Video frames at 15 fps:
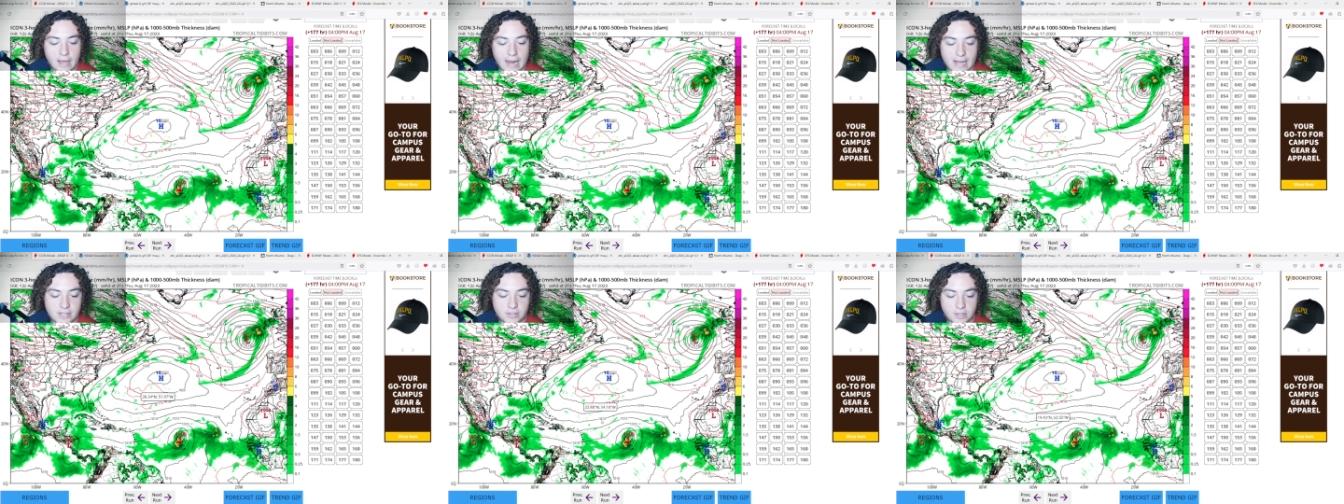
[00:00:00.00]

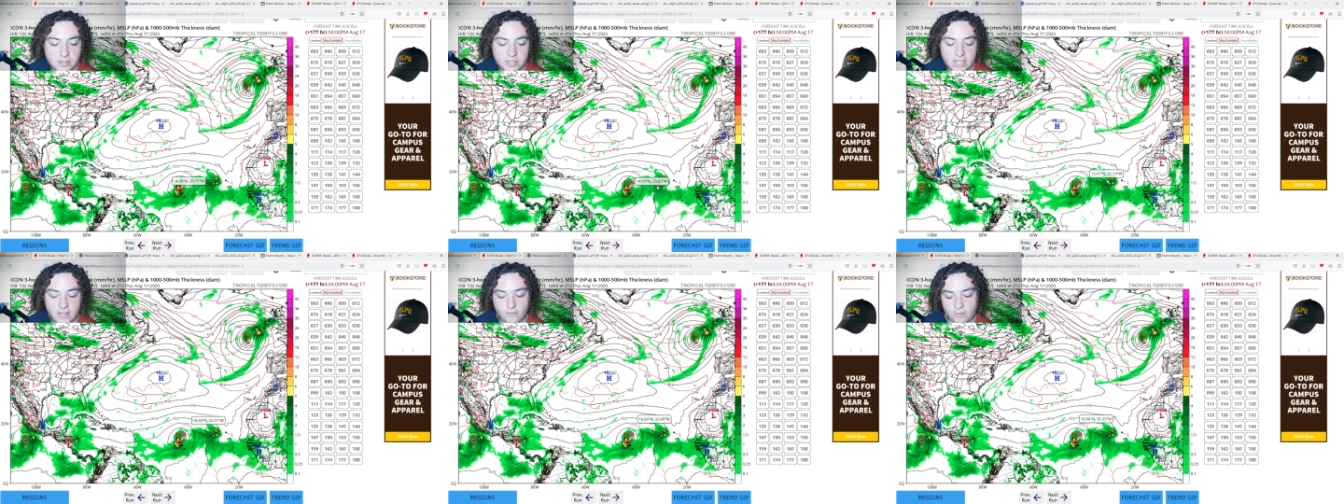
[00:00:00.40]
as you
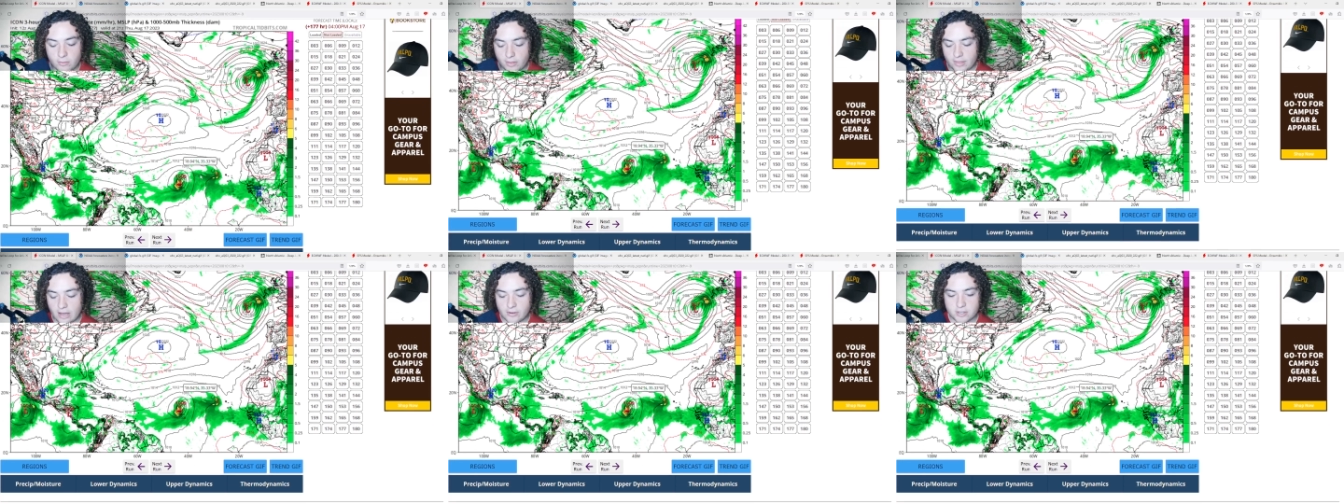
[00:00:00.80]
can see from
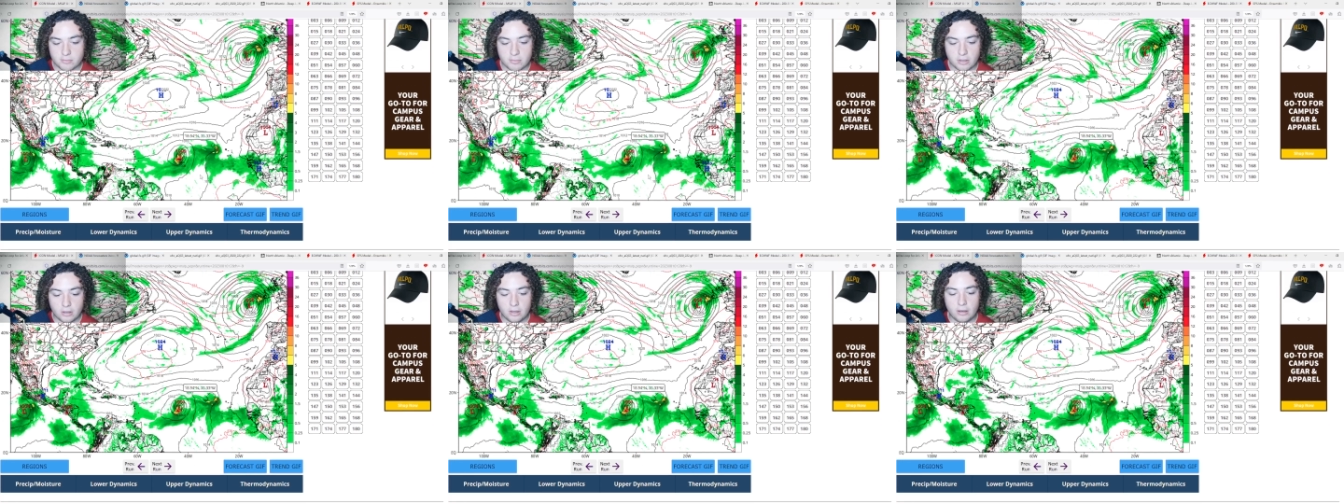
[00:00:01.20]

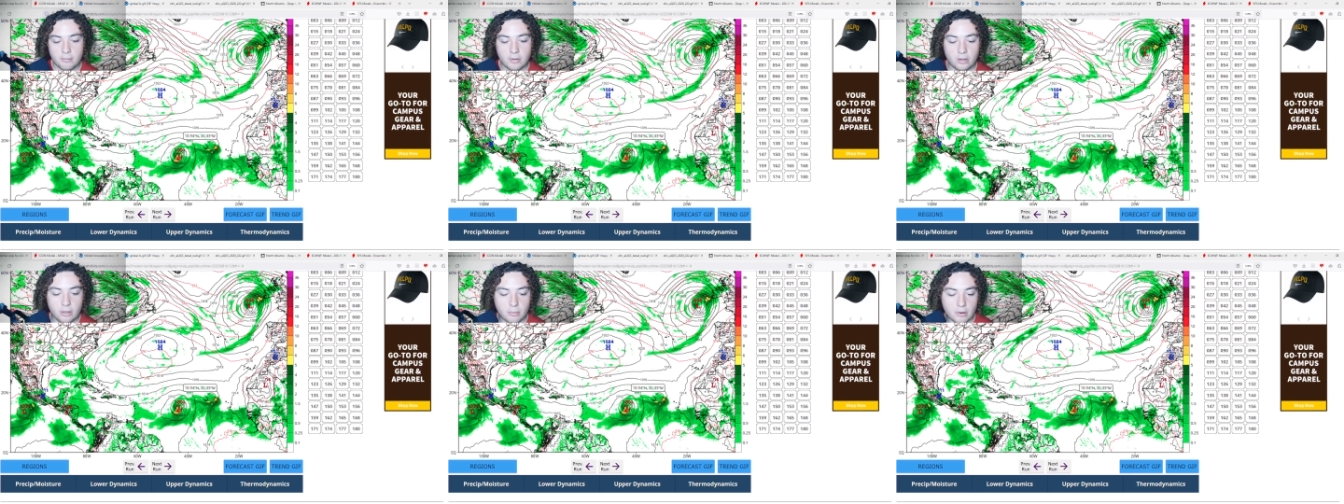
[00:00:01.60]
1,000 uh,
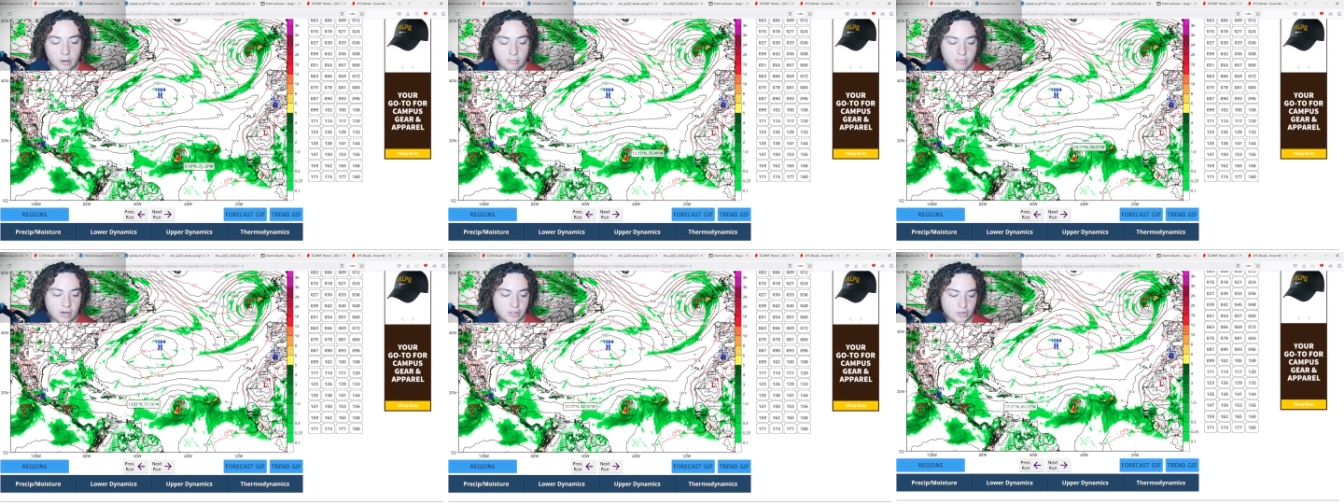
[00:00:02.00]

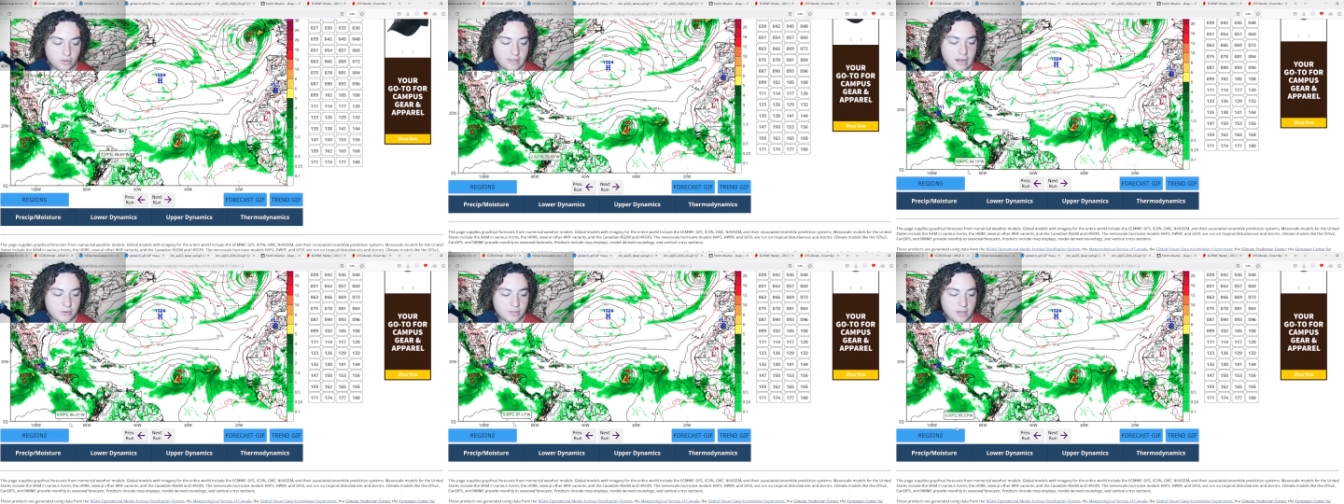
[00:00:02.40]
millibar pressure,
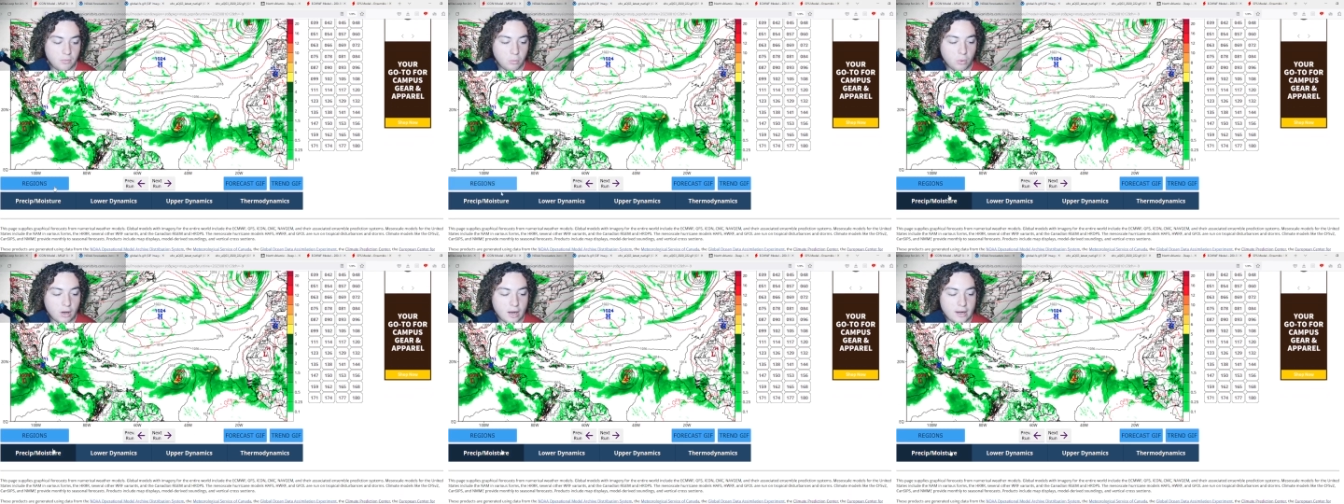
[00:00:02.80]

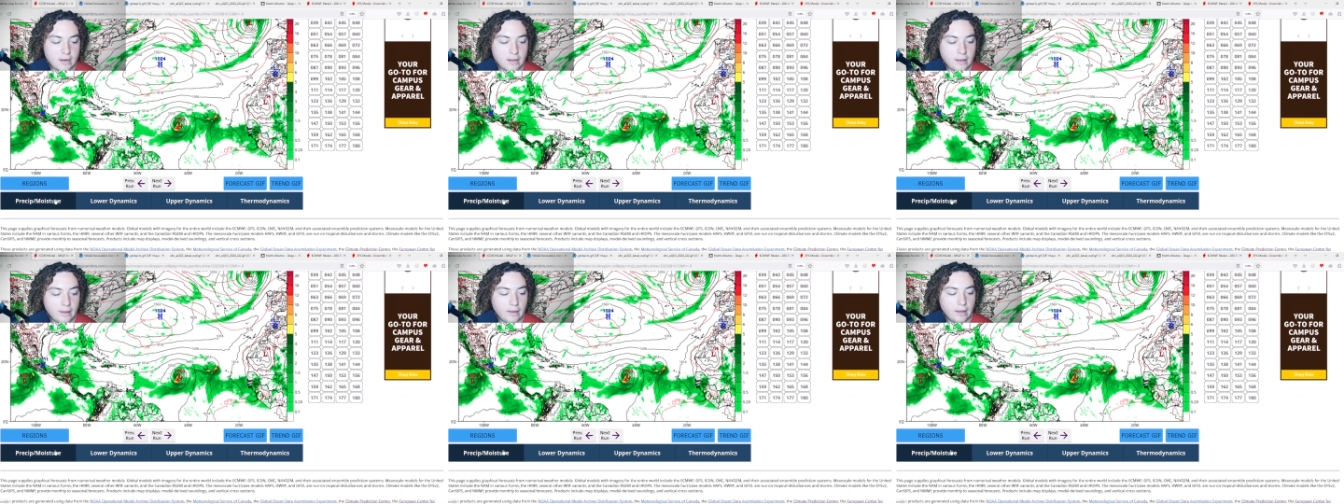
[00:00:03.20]
1,001.